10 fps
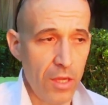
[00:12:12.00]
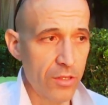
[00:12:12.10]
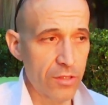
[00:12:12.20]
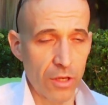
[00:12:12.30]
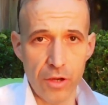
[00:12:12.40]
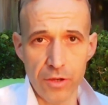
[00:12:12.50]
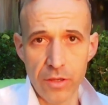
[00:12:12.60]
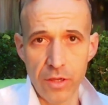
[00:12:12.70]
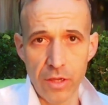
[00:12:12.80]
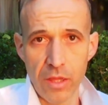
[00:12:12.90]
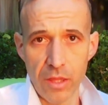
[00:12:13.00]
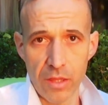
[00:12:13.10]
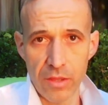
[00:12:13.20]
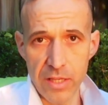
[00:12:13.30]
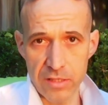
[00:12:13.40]
So
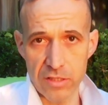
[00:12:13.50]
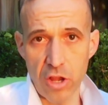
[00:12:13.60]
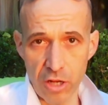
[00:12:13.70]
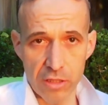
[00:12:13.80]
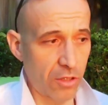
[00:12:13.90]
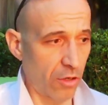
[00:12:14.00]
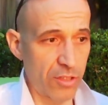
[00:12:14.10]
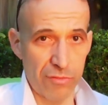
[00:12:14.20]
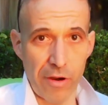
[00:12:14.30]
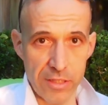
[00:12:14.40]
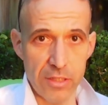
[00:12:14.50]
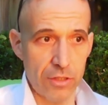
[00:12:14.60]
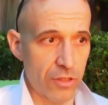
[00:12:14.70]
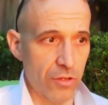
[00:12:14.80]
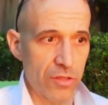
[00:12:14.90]
these are cyclocross racing
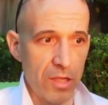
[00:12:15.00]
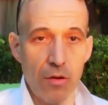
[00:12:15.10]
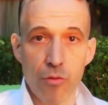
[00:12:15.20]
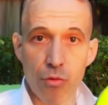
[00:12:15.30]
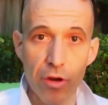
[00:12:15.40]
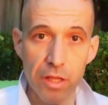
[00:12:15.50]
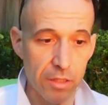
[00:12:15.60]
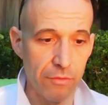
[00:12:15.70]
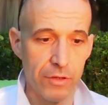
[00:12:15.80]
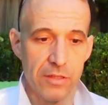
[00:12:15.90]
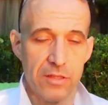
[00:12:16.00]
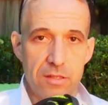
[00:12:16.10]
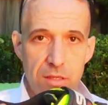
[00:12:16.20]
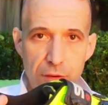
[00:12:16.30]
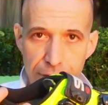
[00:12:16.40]
shoes. They're really, really
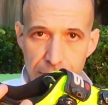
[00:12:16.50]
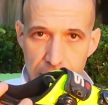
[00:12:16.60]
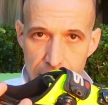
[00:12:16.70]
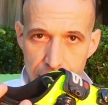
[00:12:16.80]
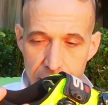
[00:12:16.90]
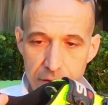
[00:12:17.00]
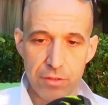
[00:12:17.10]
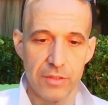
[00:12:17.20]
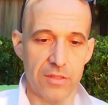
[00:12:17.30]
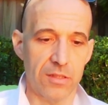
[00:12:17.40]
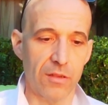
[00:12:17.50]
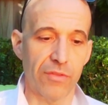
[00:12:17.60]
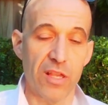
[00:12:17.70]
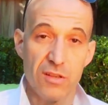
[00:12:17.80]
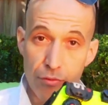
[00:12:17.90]
stiff.
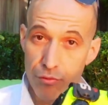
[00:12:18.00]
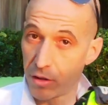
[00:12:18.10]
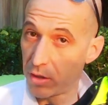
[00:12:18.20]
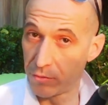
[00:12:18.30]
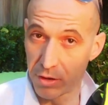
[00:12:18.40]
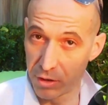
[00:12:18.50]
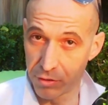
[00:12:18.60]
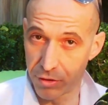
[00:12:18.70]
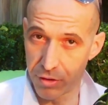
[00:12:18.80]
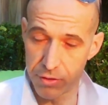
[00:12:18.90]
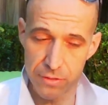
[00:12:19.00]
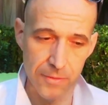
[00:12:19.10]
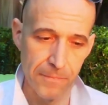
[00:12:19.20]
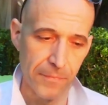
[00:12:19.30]
These are really, really good shoes.